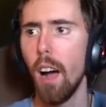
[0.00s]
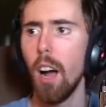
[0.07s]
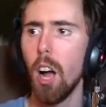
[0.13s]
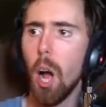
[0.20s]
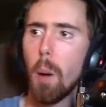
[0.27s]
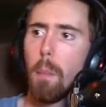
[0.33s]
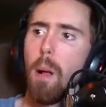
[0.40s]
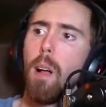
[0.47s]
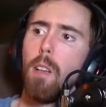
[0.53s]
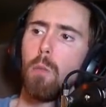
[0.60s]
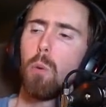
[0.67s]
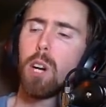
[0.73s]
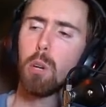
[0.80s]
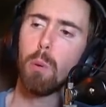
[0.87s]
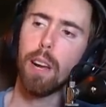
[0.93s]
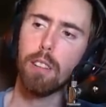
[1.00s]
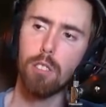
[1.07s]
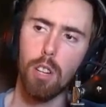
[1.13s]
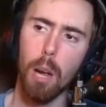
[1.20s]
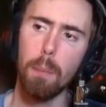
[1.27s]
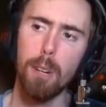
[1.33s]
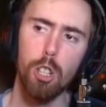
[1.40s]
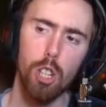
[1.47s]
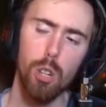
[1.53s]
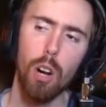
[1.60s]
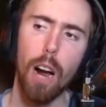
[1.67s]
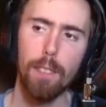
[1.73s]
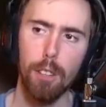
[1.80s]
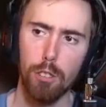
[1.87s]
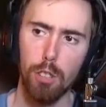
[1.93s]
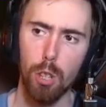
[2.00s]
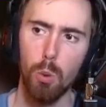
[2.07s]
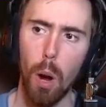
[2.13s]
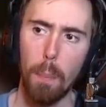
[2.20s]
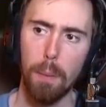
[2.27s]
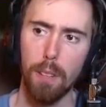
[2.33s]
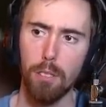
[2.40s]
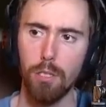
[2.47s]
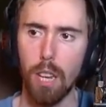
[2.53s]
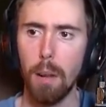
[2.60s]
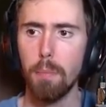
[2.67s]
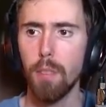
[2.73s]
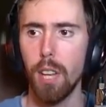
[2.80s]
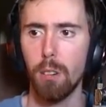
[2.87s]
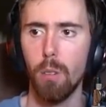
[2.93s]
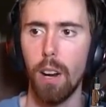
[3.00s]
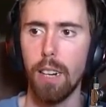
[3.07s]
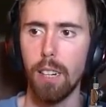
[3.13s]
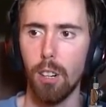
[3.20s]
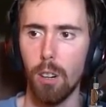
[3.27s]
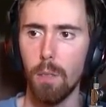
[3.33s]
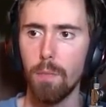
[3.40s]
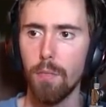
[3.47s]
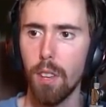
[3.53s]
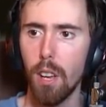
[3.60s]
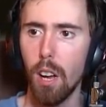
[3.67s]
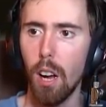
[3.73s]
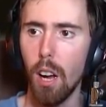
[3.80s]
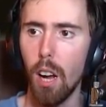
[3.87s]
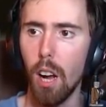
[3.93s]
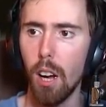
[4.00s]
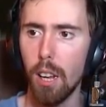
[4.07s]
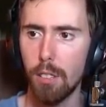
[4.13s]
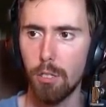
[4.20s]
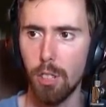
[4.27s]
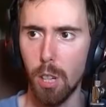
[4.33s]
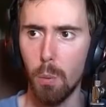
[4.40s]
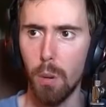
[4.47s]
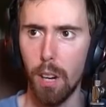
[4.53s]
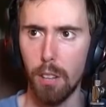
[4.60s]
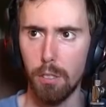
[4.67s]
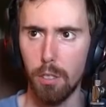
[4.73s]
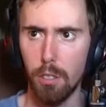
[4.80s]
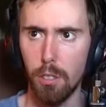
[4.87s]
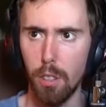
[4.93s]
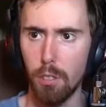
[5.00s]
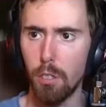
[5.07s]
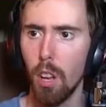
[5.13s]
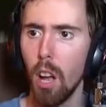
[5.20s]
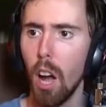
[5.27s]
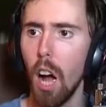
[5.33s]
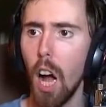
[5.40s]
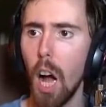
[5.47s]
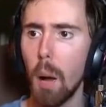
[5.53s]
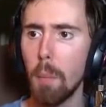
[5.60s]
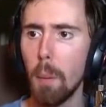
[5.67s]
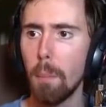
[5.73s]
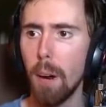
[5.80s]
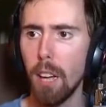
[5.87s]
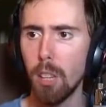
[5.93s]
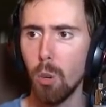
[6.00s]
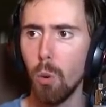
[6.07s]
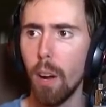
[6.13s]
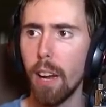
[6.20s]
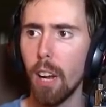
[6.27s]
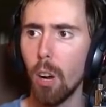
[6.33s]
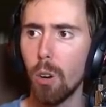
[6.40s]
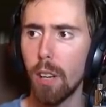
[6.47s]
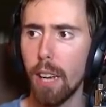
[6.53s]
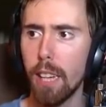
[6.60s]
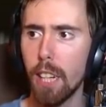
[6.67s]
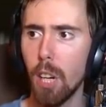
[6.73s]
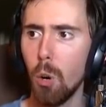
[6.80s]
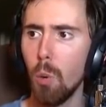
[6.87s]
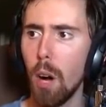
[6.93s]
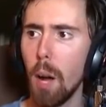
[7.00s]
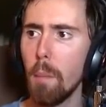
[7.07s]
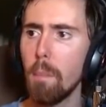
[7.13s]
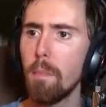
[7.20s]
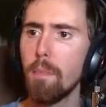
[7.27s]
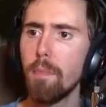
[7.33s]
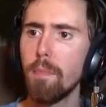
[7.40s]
Well, anyway, it's an Ebon Chill, obviously the weapon. Same thing right here. Let's see, what else is this? By the way, okay, you know what?